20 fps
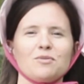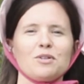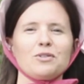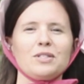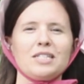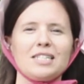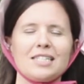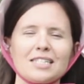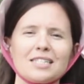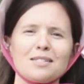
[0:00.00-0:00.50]

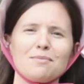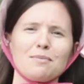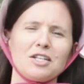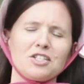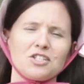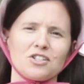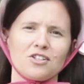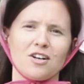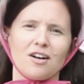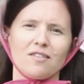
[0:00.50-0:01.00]
wrote 6
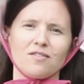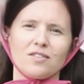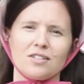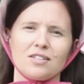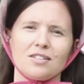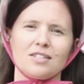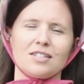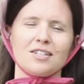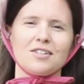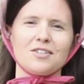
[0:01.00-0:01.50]
major
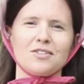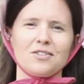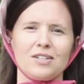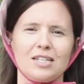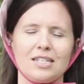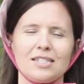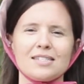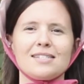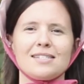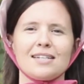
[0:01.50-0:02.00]
novels,
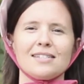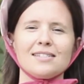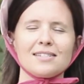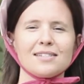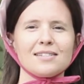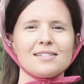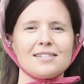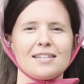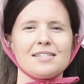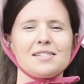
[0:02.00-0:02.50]
including Sense
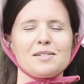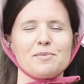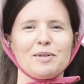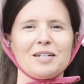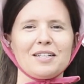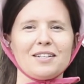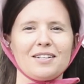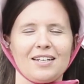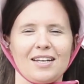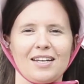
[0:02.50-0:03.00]
and
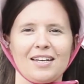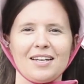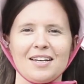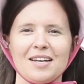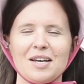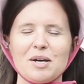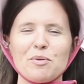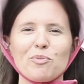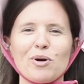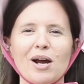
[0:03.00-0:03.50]
Sensibility,
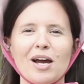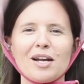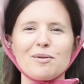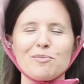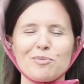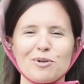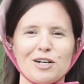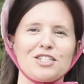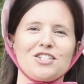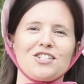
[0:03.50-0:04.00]
Pride
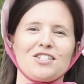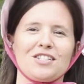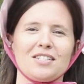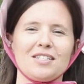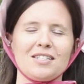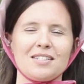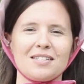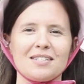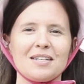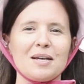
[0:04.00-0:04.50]
and
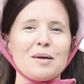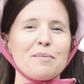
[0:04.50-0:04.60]
Prejudice,